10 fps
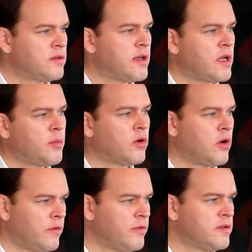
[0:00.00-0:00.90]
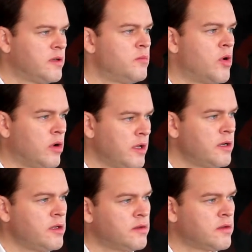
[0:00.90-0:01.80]
set up our office in
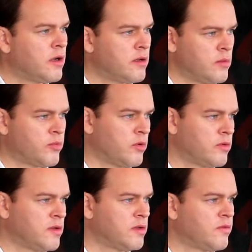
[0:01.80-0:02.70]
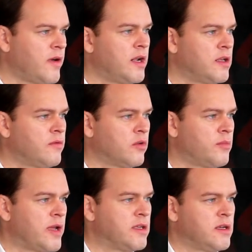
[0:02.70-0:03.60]
Berlin and started the process filing for a
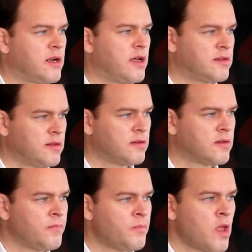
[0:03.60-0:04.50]
banking license.